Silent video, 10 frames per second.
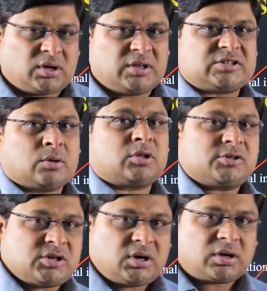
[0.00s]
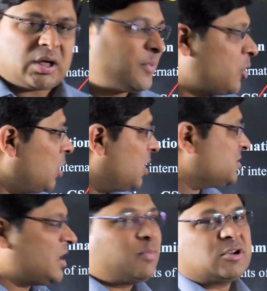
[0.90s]
in South Asia can be called
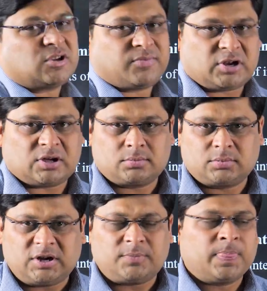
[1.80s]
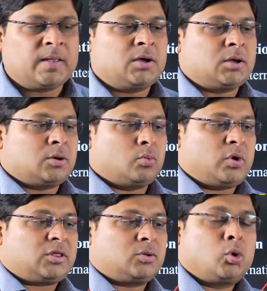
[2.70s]
as neighbors of India, right?
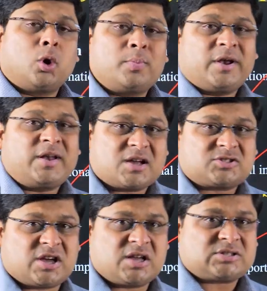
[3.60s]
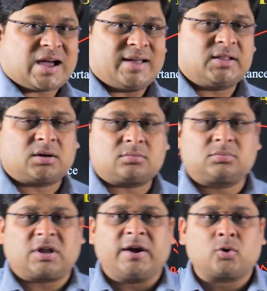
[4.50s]
With whom India shares either
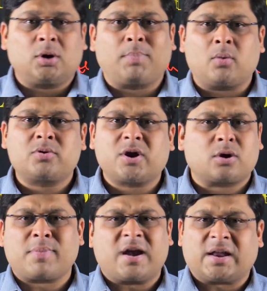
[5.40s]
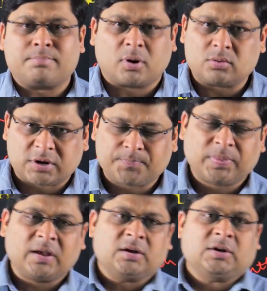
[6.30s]
territorial boundary or maritime boundary.
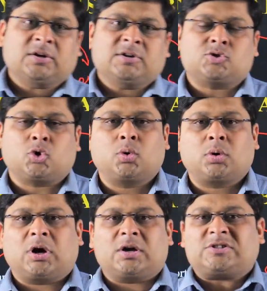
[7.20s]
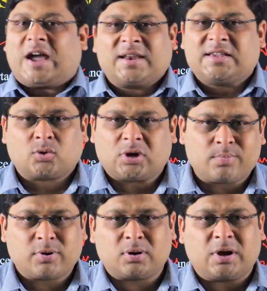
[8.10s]
So China is our
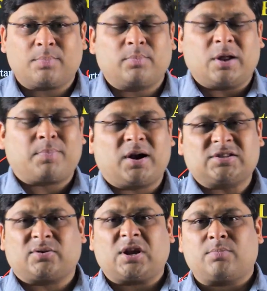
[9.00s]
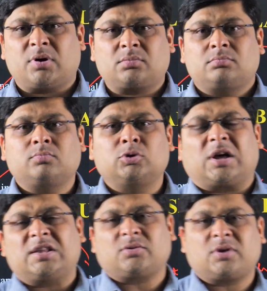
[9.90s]
neighbor, Nepal is our neighbor,
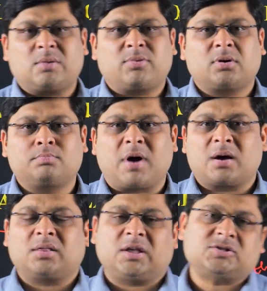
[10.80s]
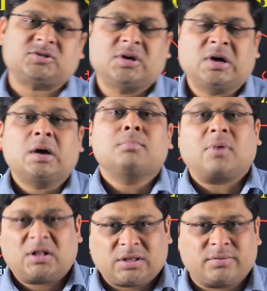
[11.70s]
Bhutan is our neighbor, Bangladesh,
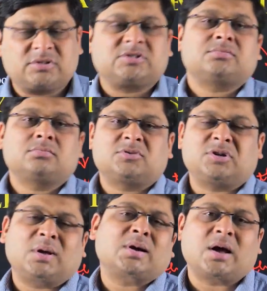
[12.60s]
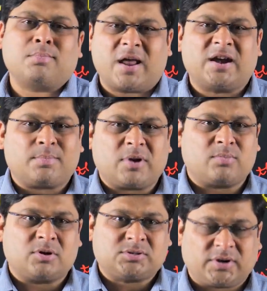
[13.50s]
Maldives, Sri Lanka are maritime
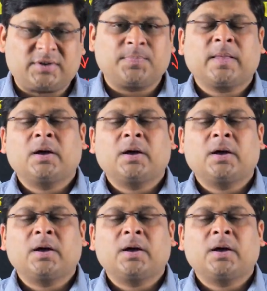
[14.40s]
neighbors, right?